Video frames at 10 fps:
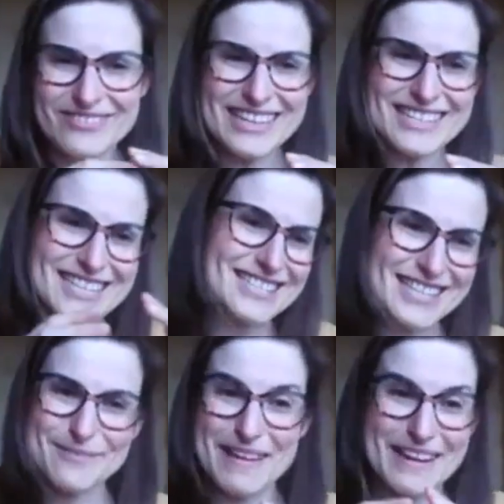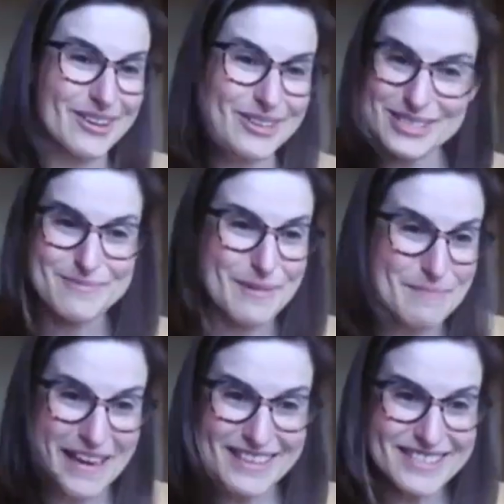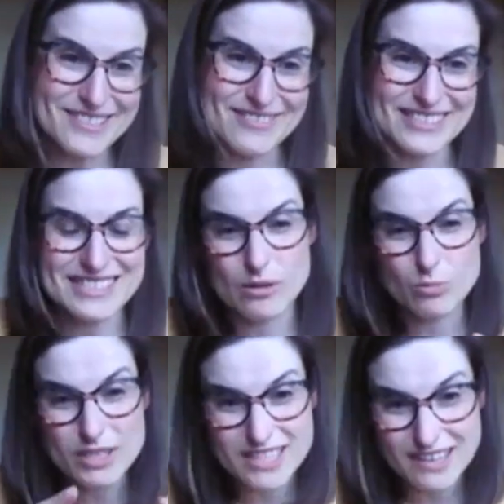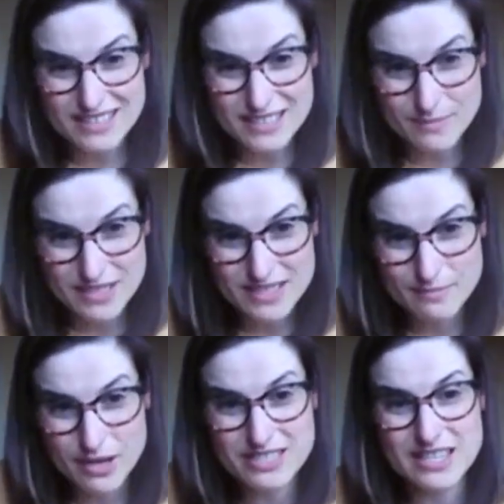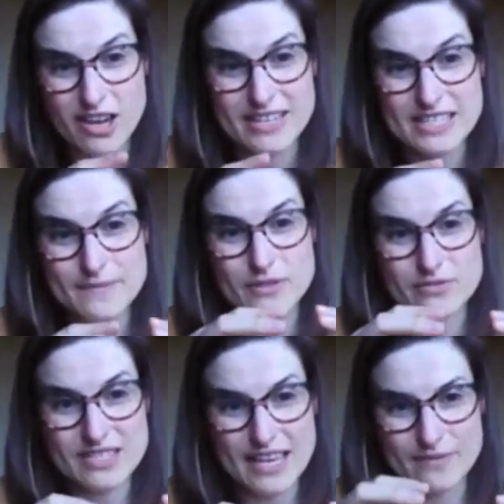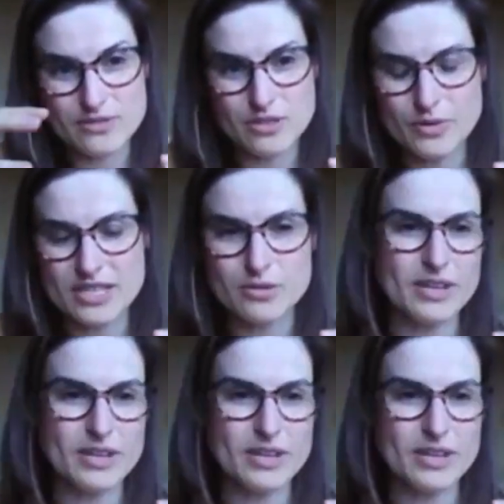we need to segment our customer base to understand which customers are most likely to feel safe doing which,